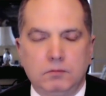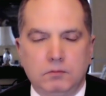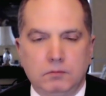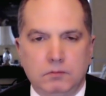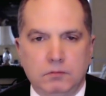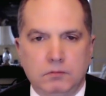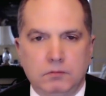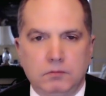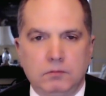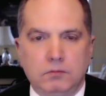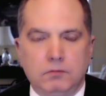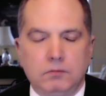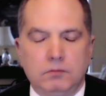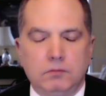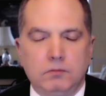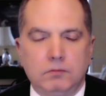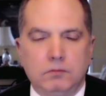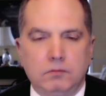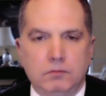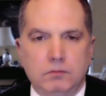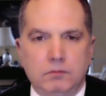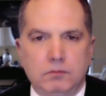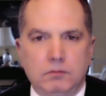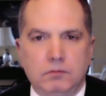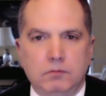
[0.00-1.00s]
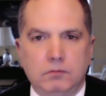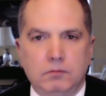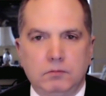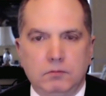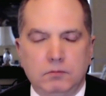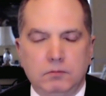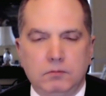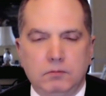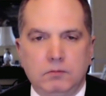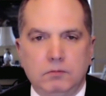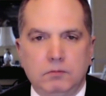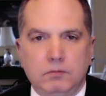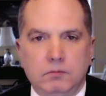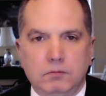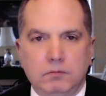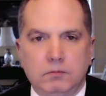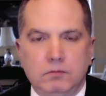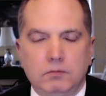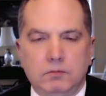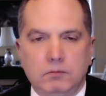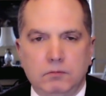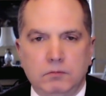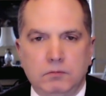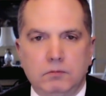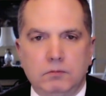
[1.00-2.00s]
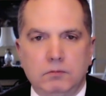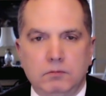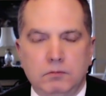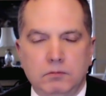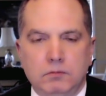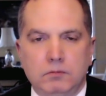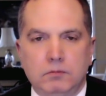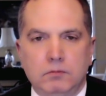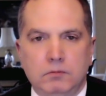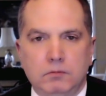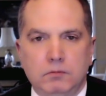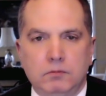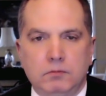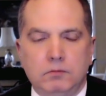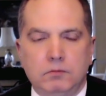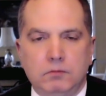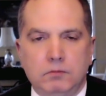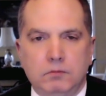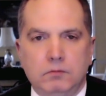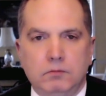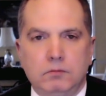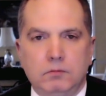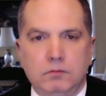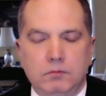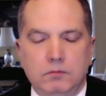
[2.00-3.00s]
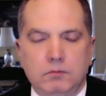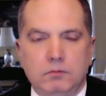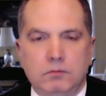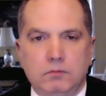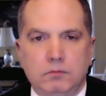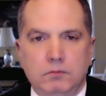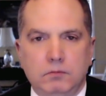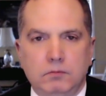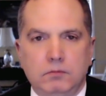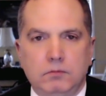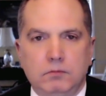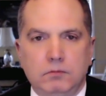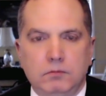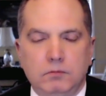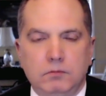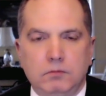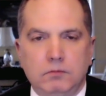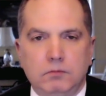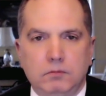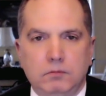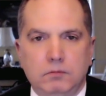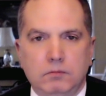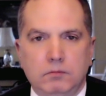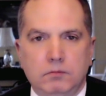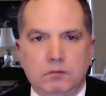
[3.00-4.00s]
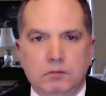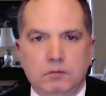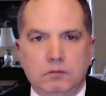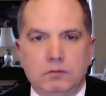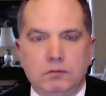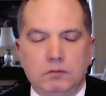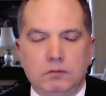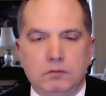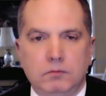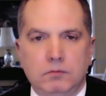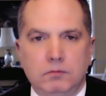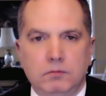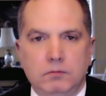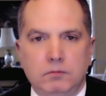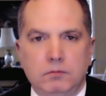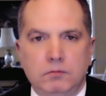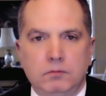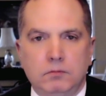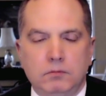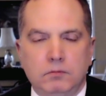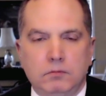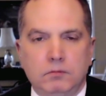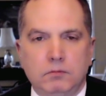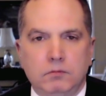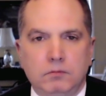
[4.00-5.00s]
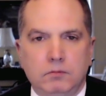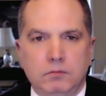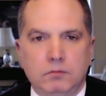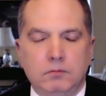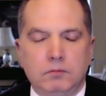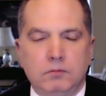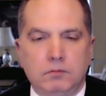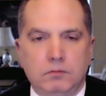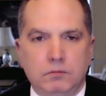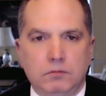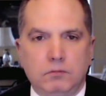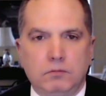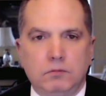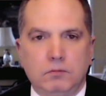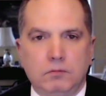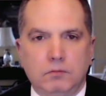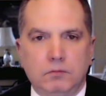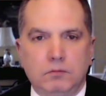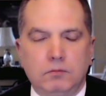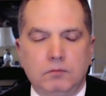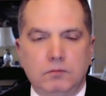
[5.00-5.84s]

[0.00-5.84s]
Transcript: The person shown says nothing.